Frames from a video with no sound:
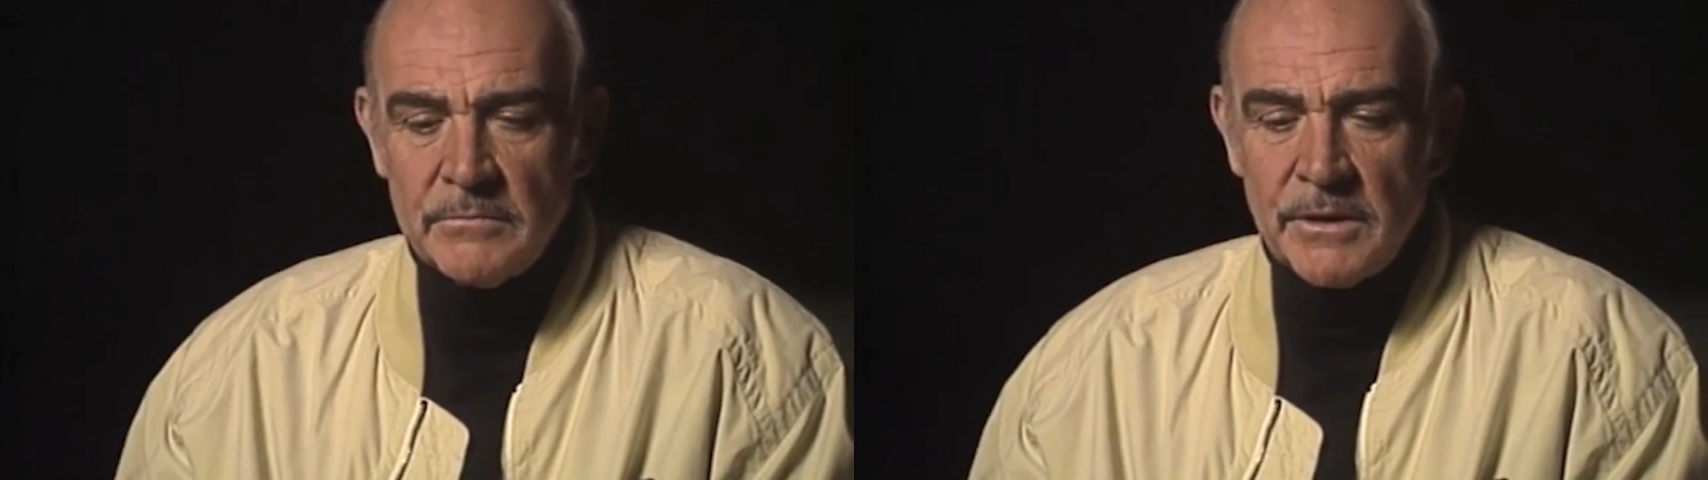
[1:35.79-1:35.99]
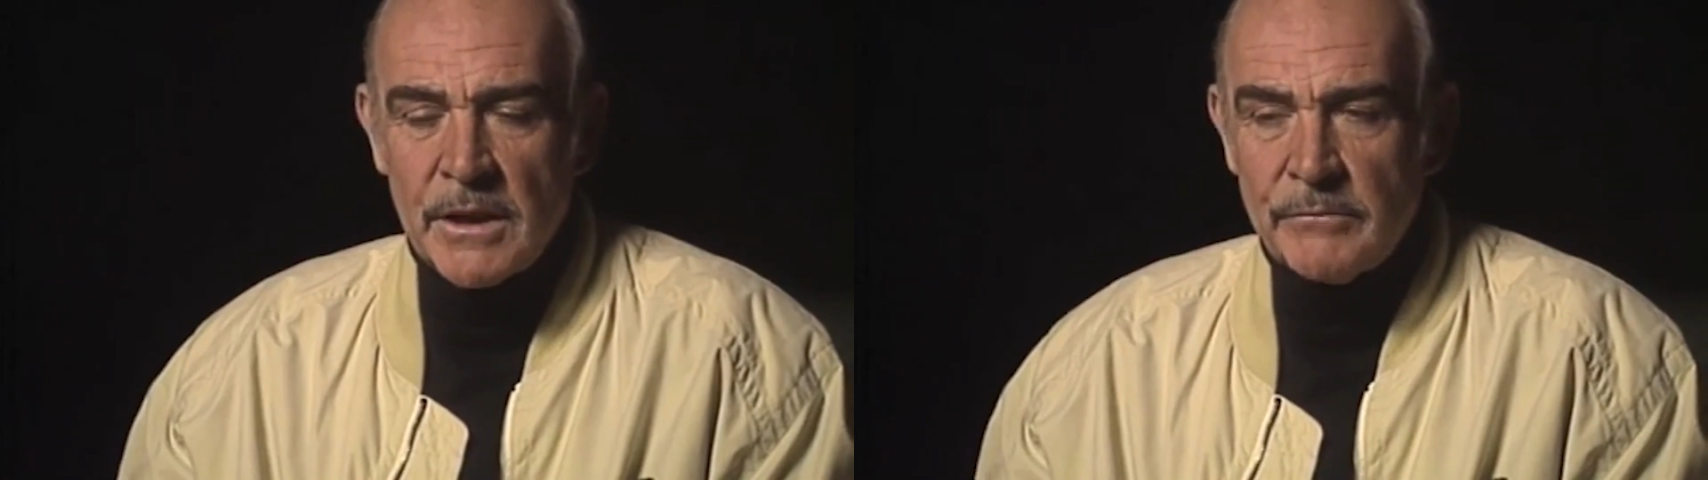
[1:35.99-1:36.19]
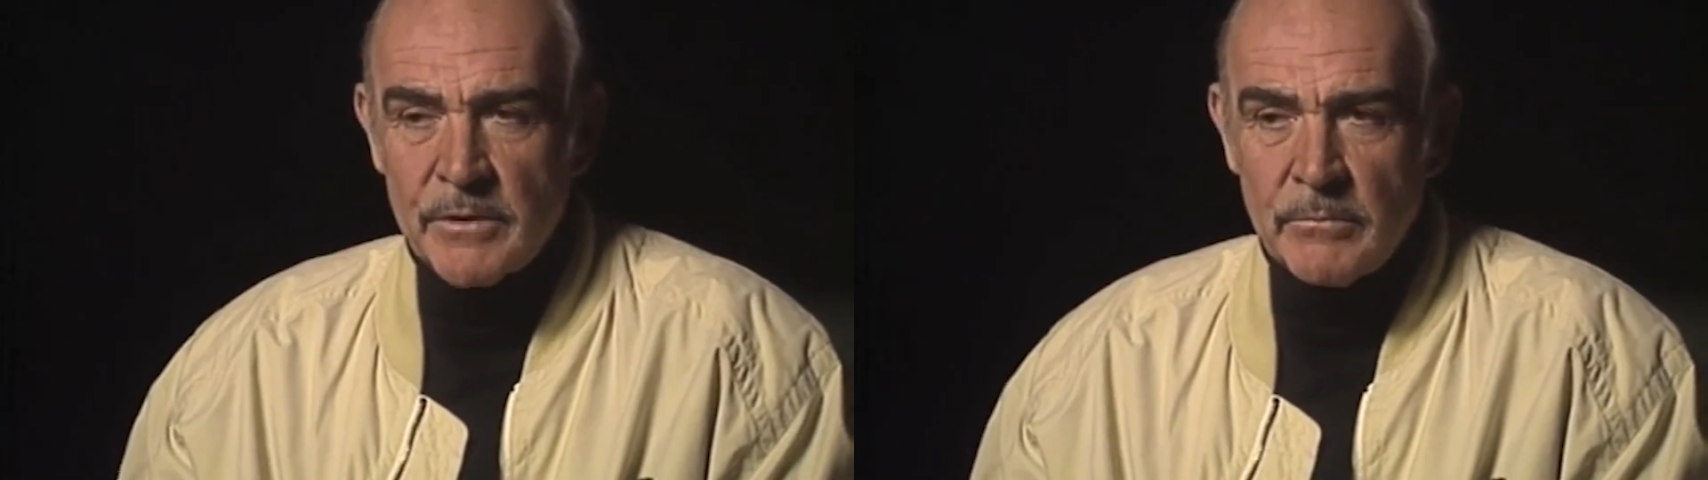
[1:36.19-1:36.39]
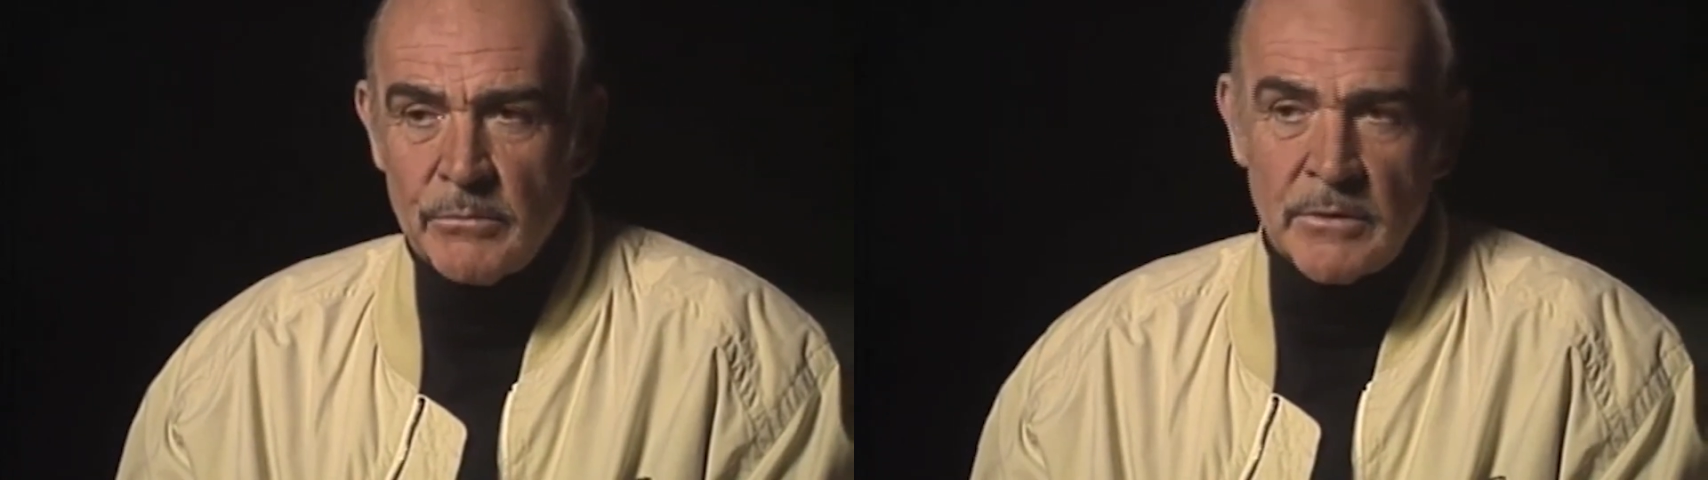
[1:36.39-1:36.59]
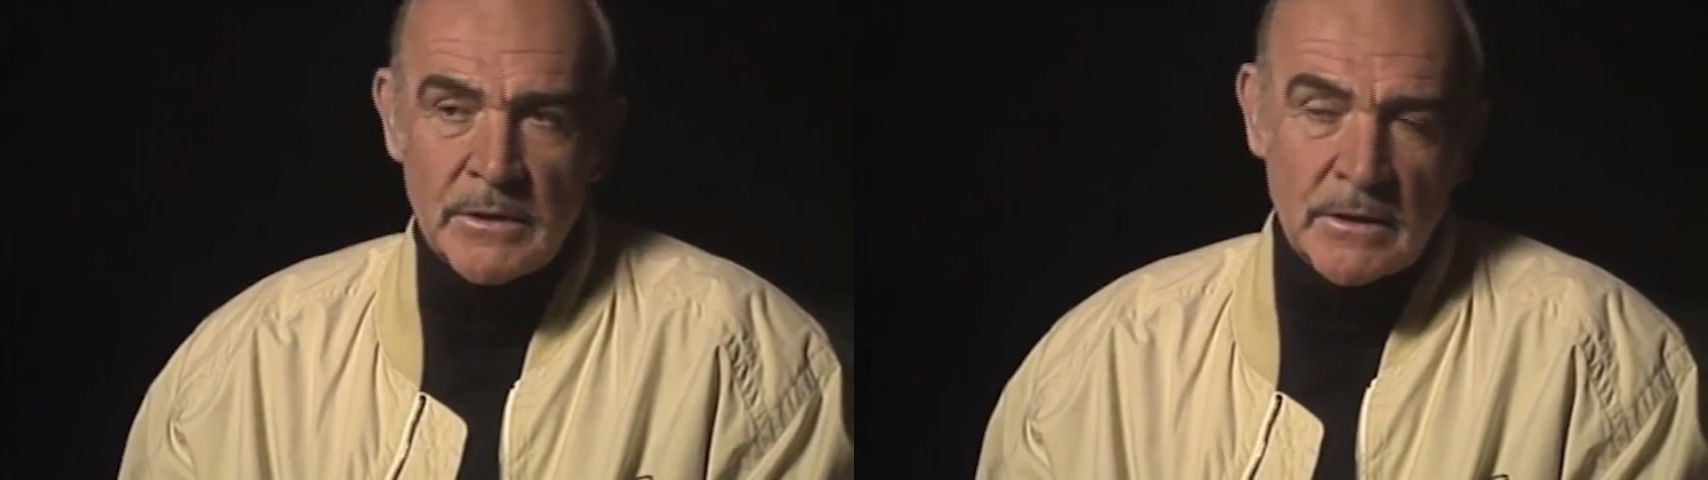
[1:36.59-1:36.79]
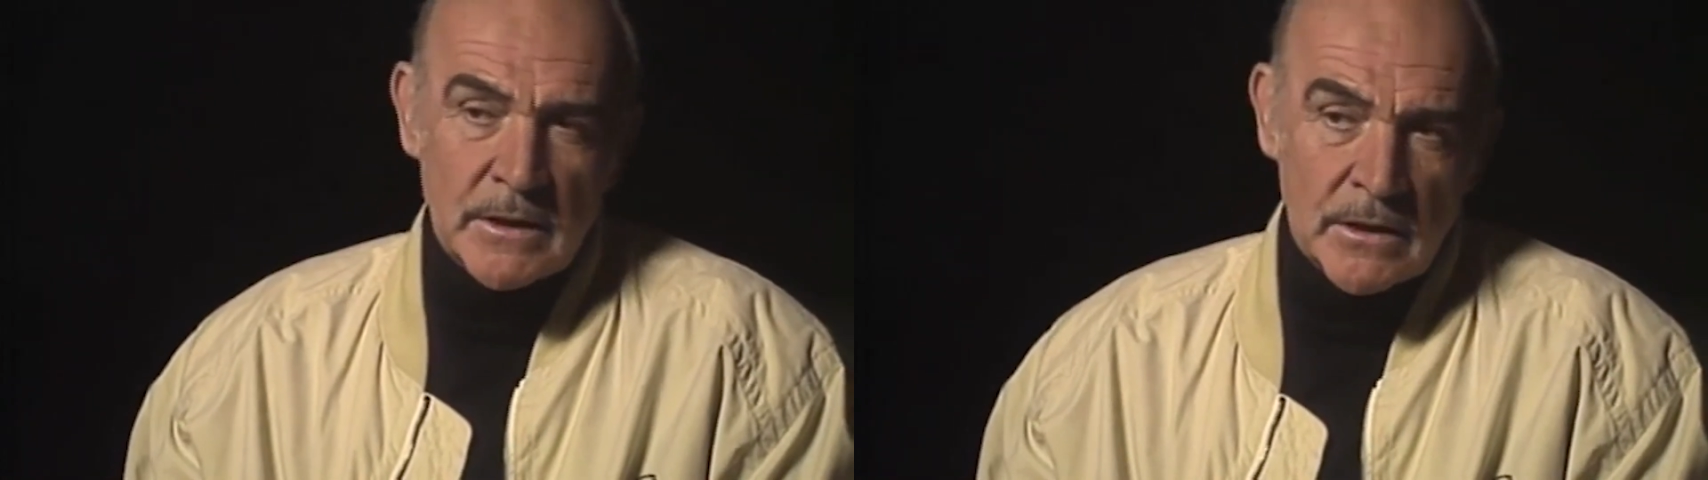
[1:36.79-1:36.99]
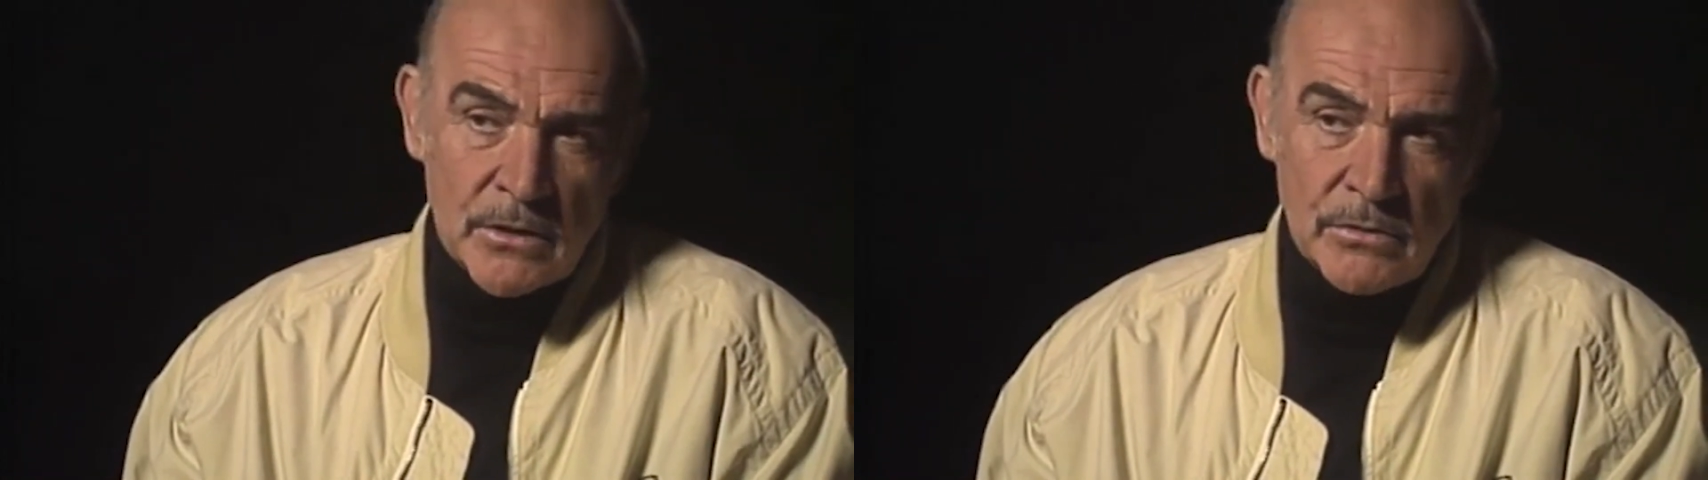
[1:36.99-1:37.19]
he would also throw in,